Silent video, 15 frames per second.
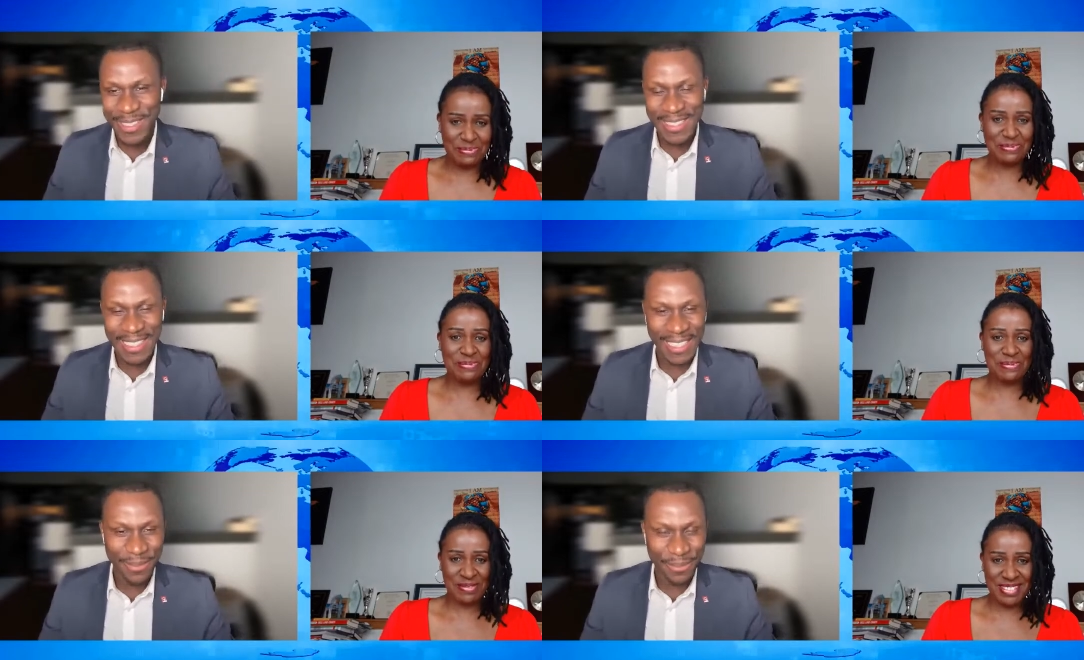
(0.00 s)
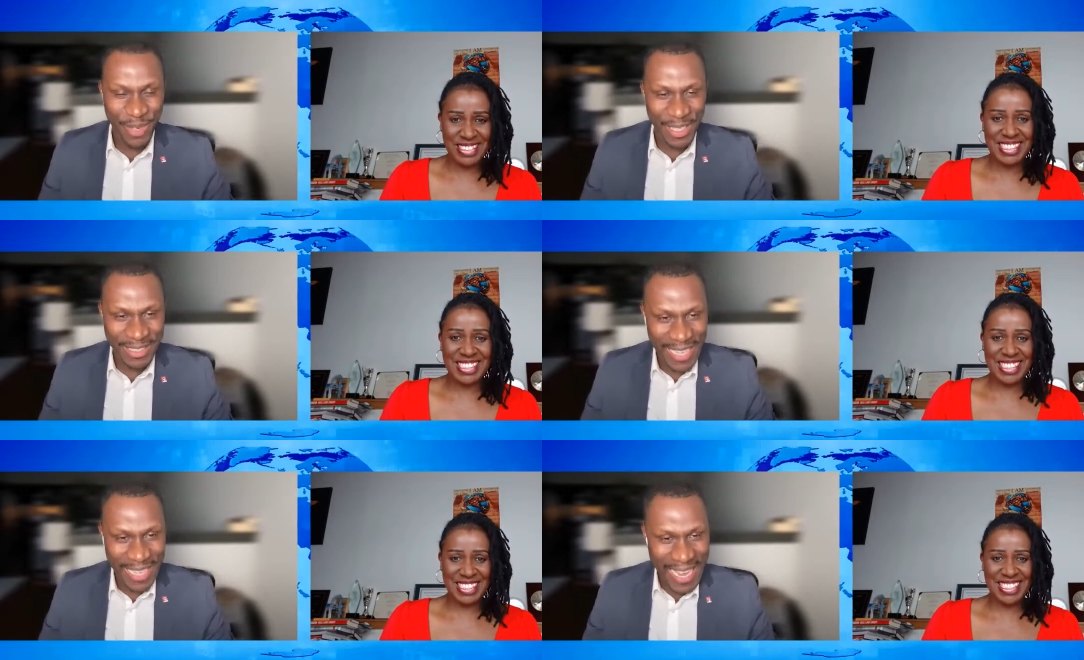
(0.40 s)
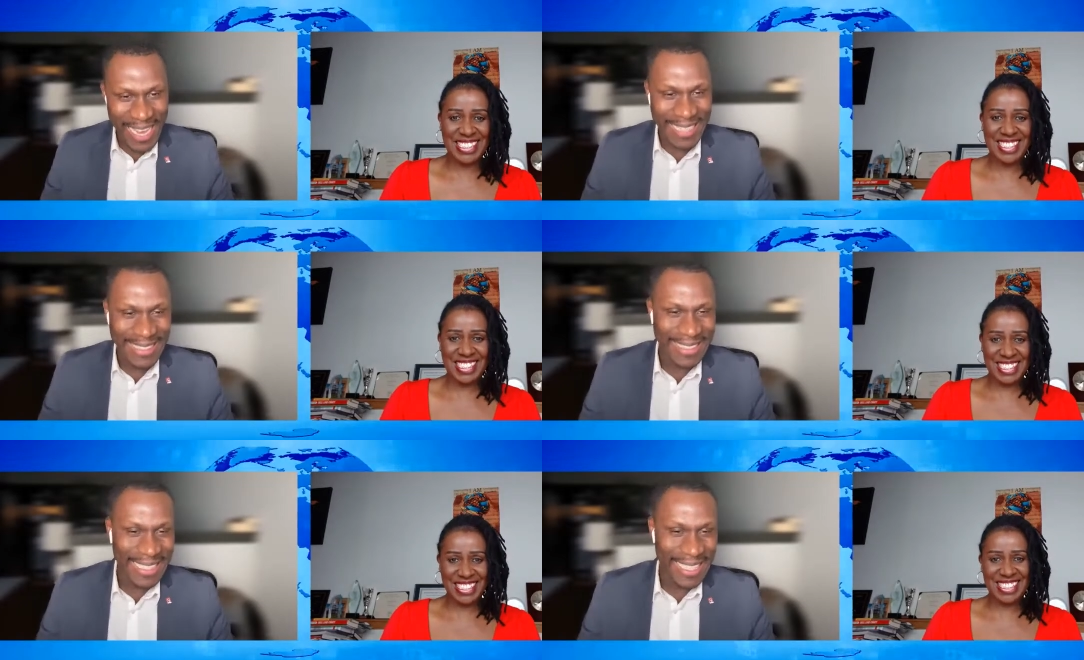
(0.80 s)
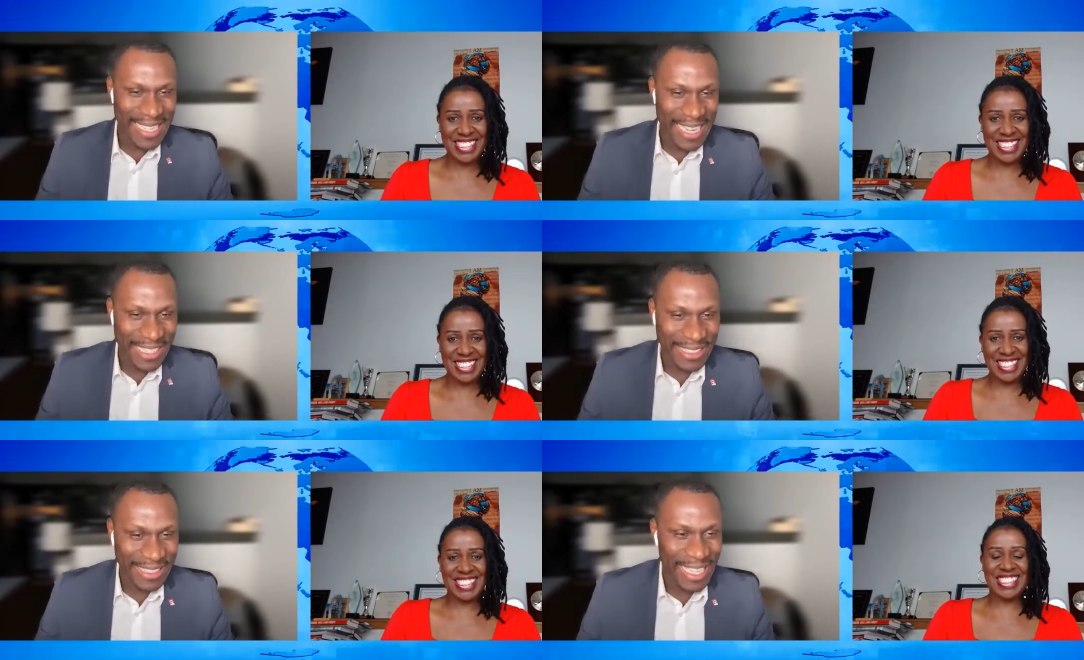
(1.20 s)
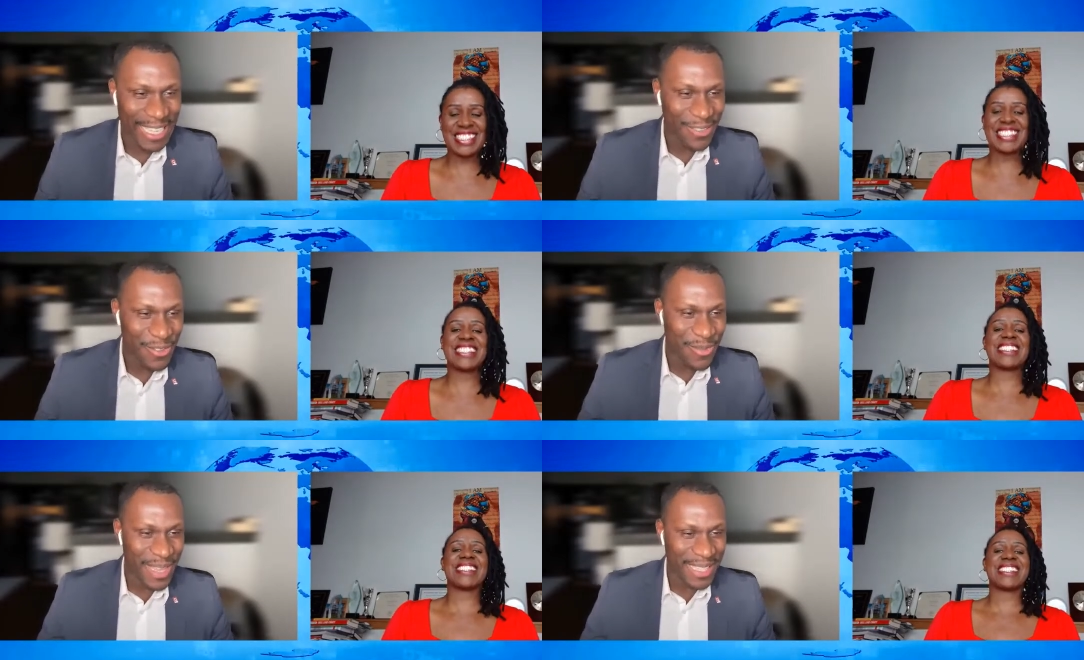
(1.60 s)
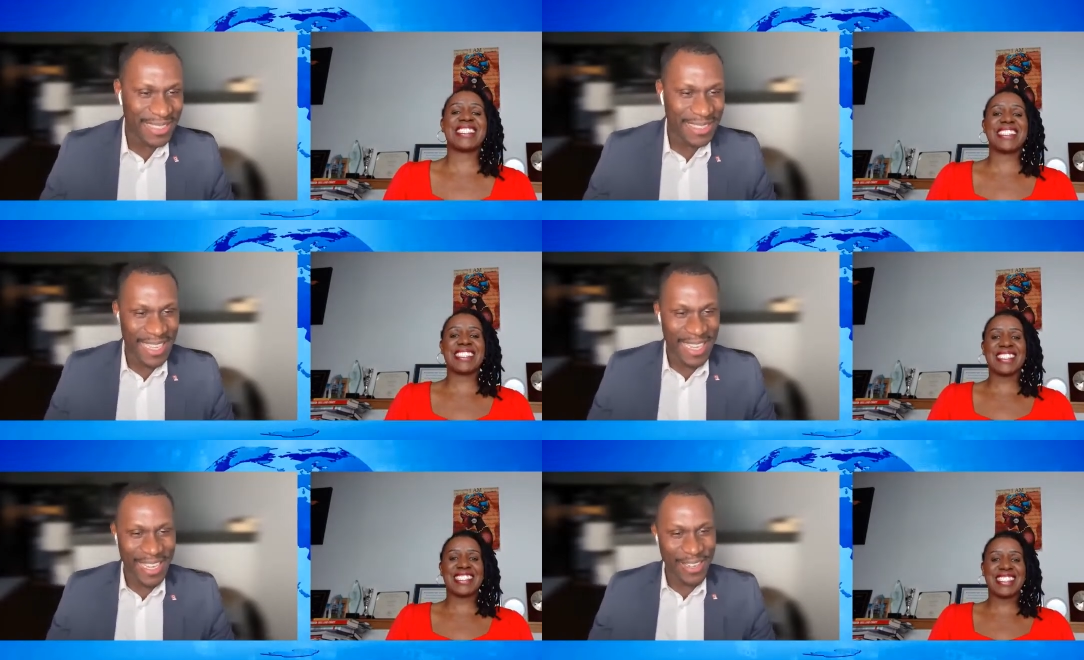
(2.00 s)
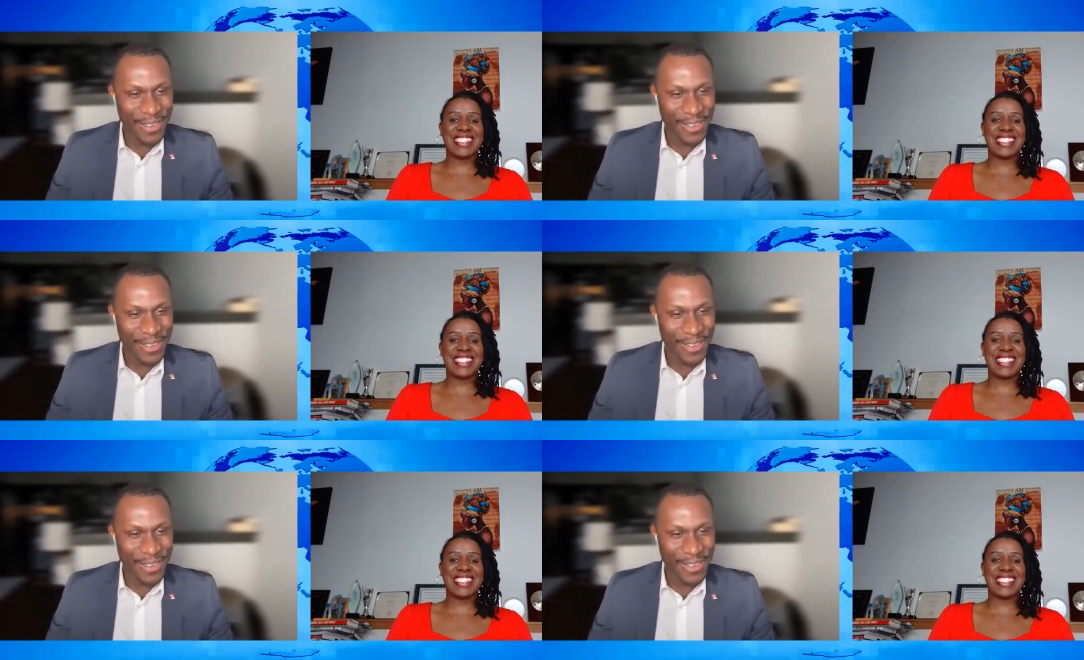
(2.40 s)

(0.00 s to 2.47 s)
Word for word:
Speaker 1: we celebrate International Women's Day.